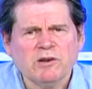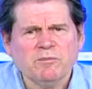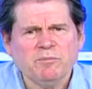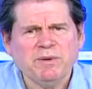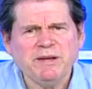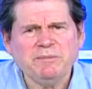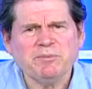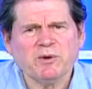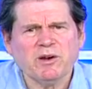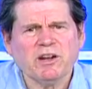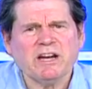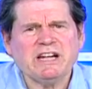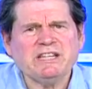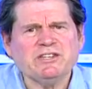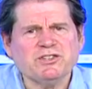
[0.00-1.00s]
People
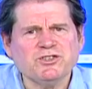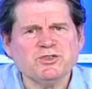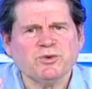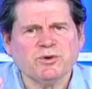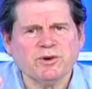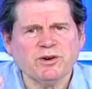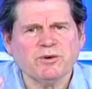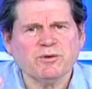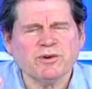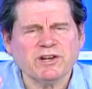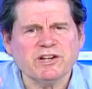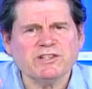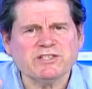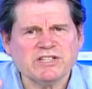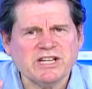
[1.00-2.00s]
like to join
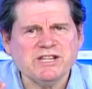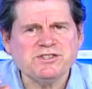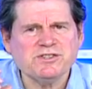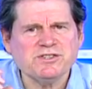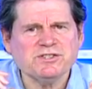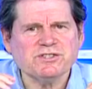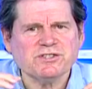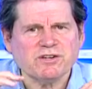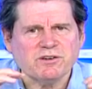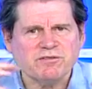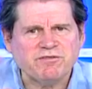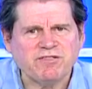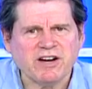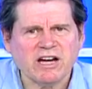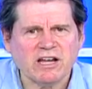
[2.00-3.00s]
organizations that are
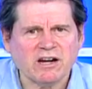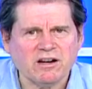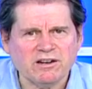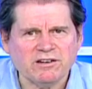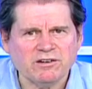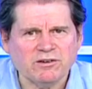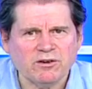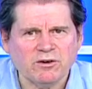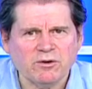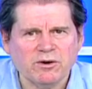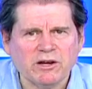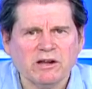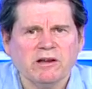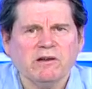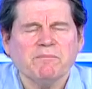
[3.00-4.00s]
vital and
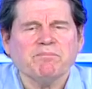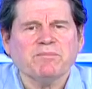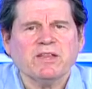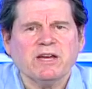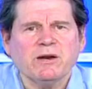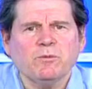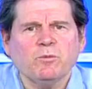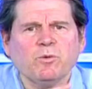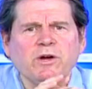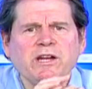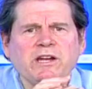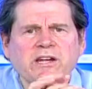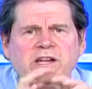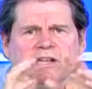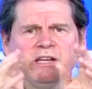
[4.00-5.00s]
growing, and we
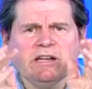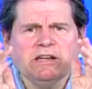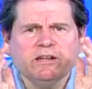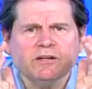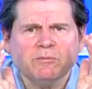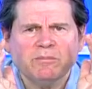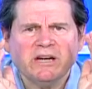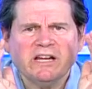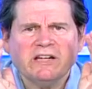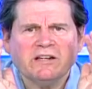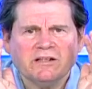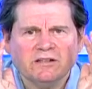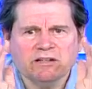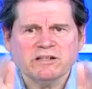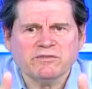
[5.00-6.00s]
need to make a
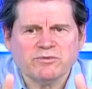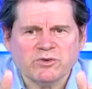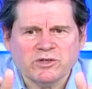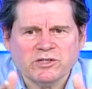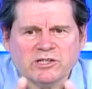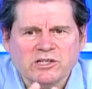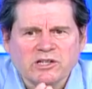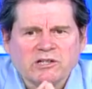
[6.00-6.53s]
difference.